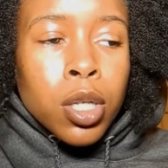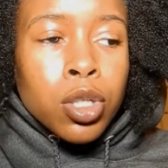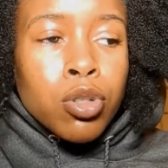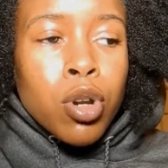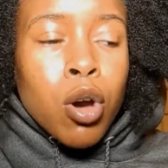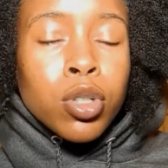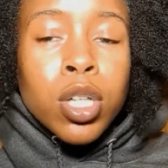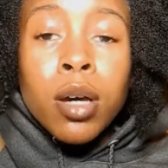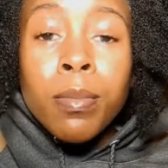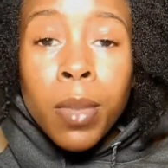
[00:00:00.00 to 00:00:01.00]
you know,
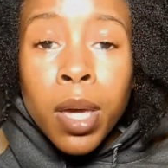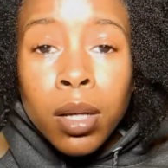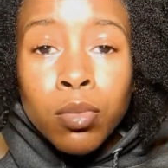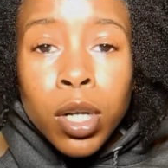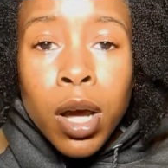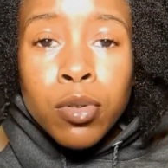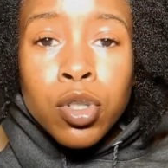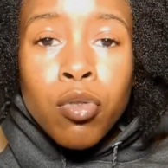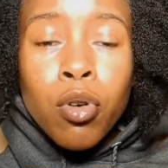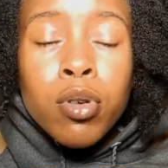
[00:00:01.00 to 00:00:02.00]
young men when I
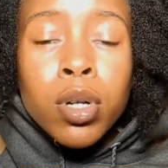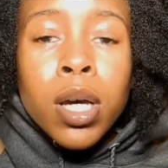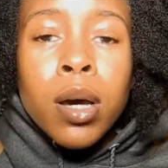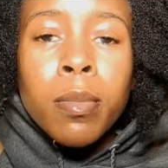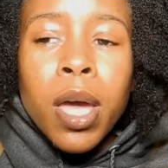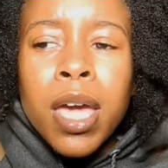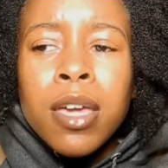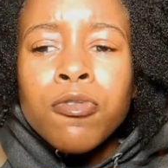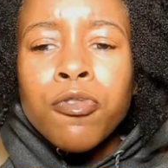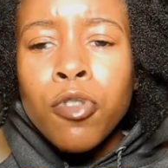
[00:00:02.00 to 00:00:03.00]
was growing up,
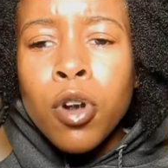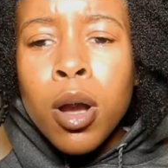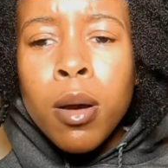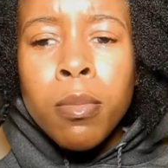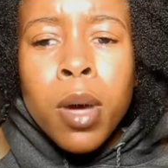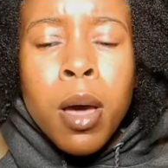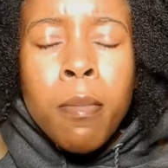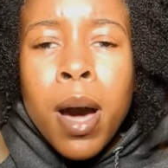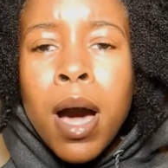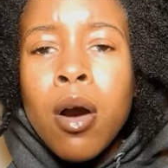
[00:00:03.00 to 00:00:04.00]
and from
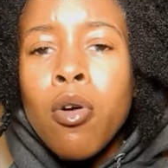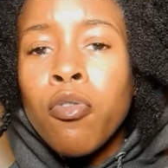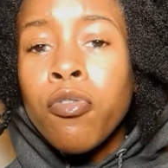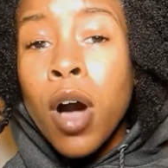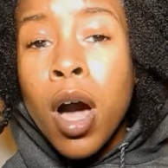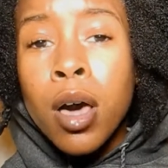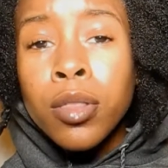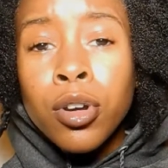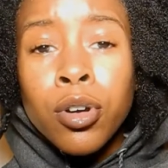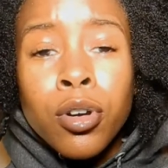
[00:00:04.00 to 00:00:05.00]
my own
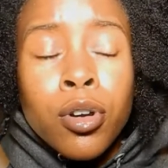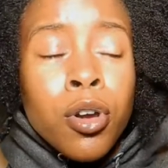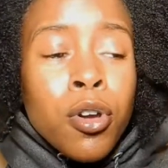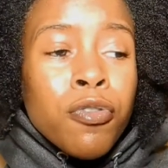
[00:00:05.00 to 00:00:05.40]
father,